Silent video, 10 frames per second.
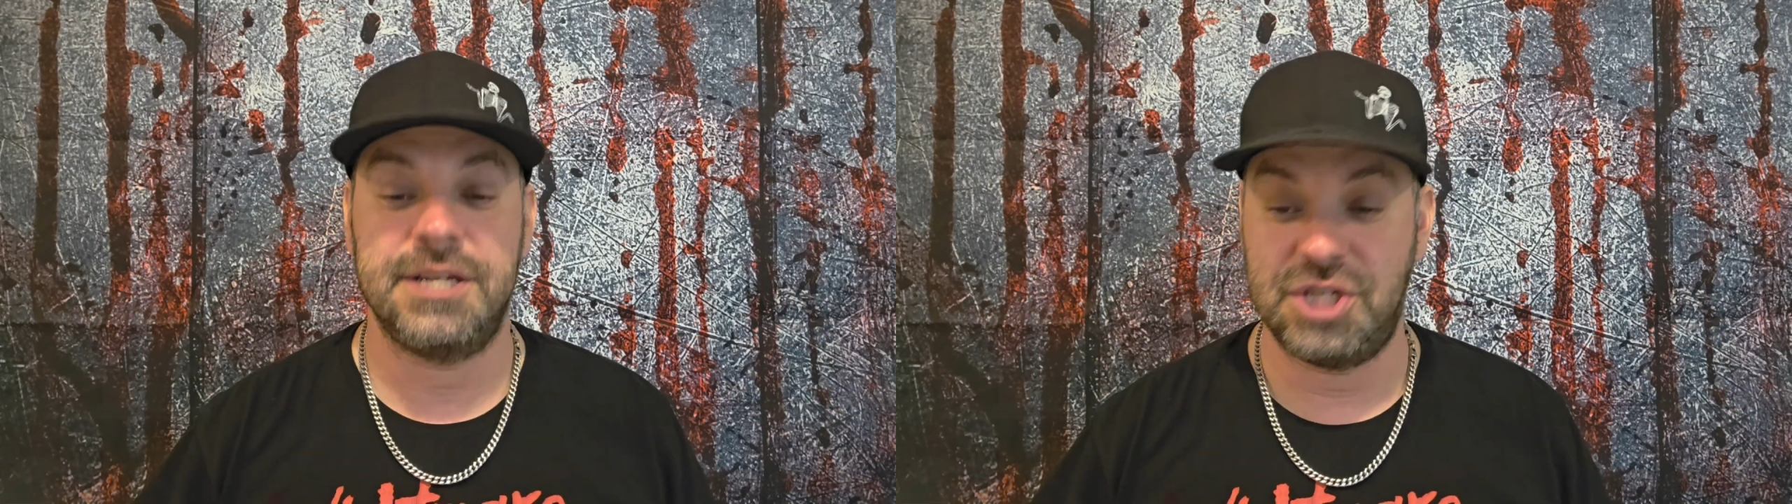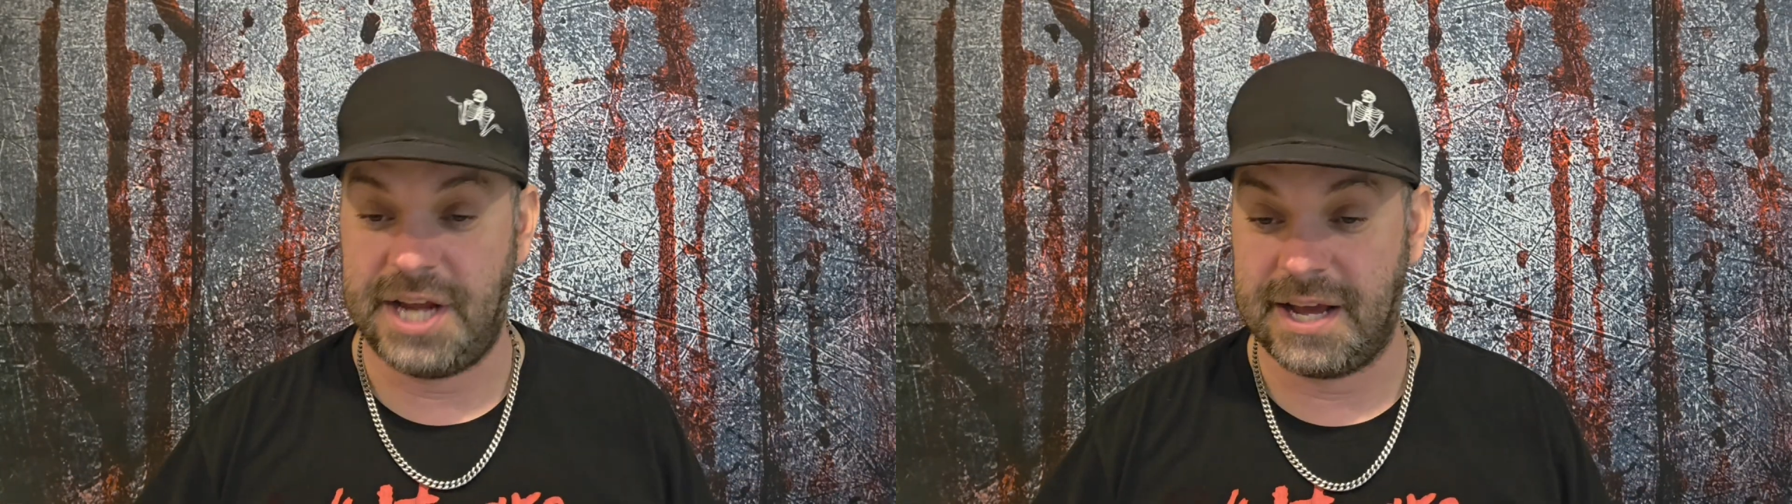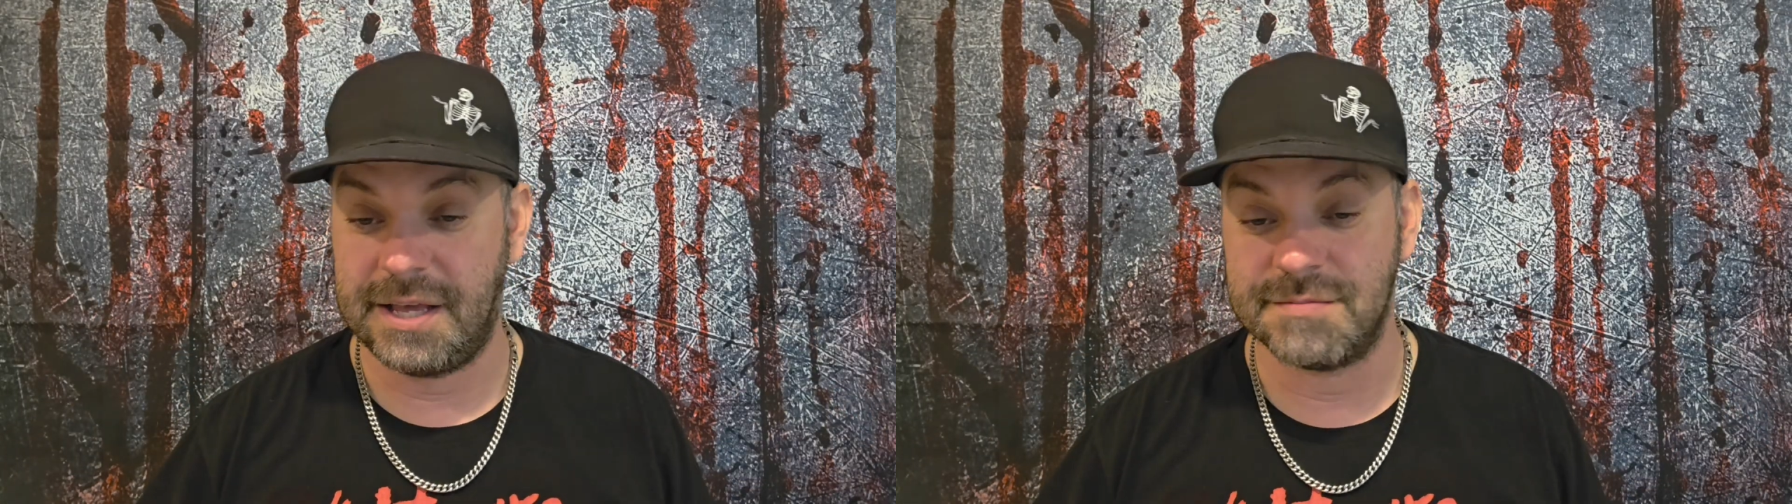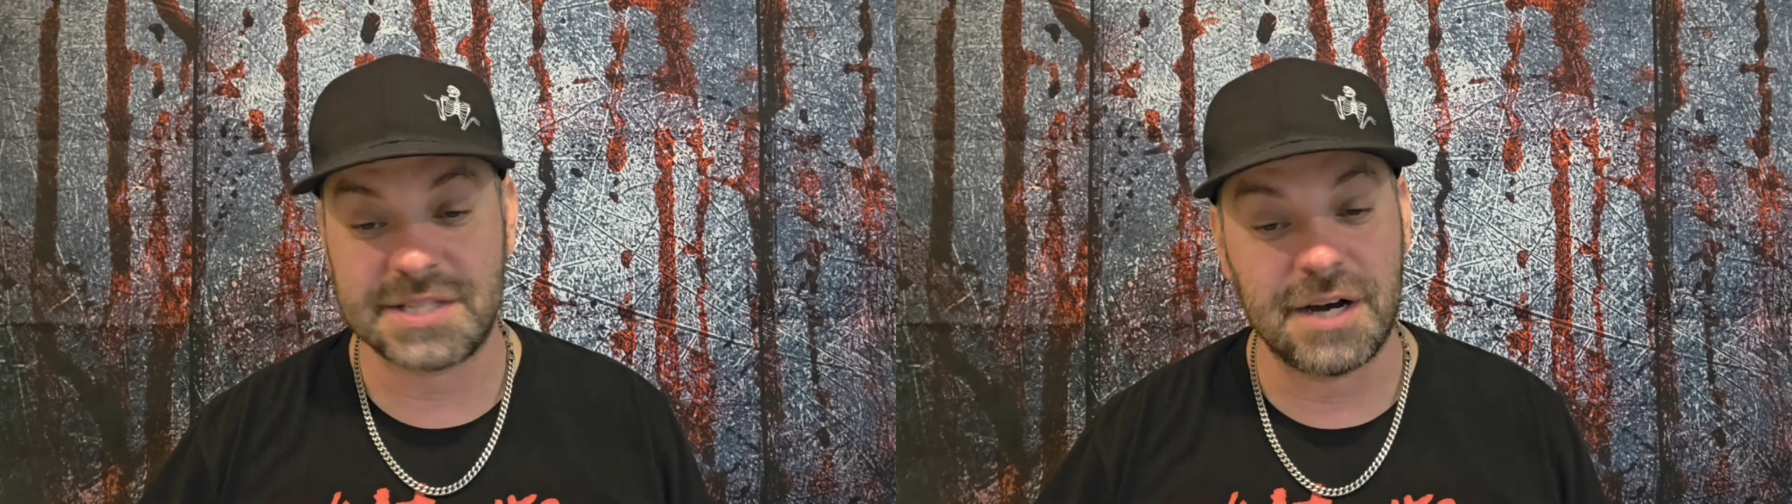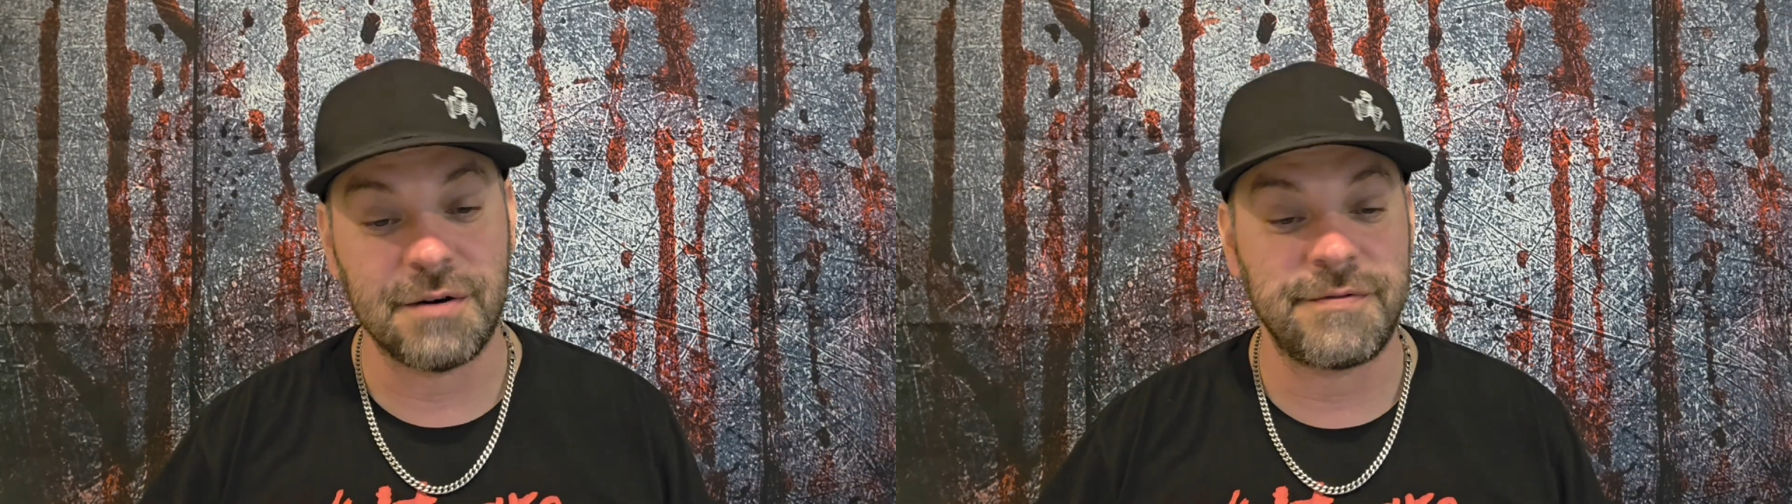than Jack
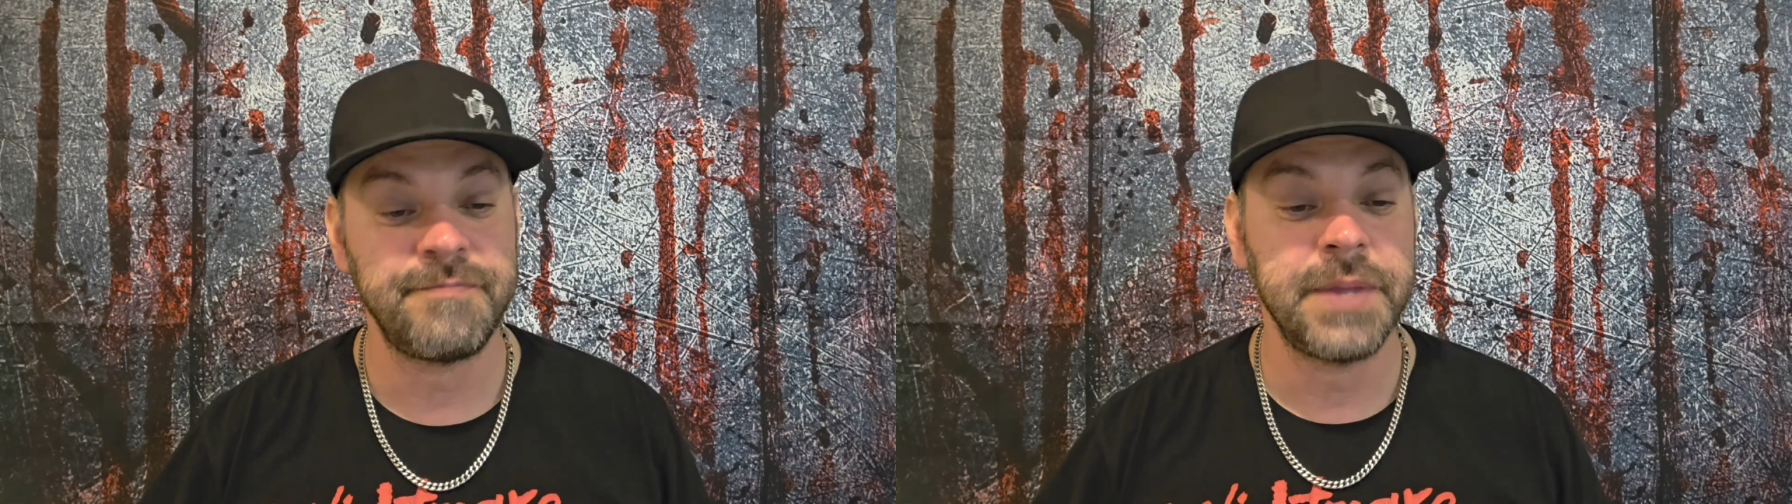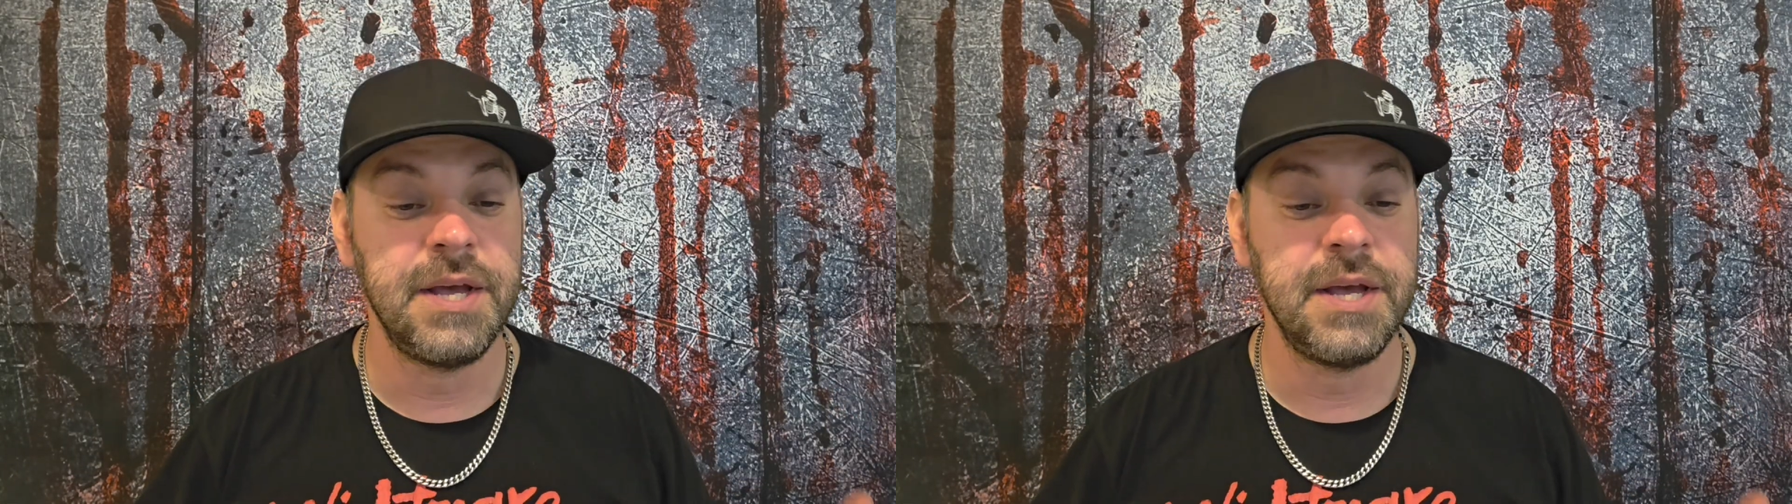himself.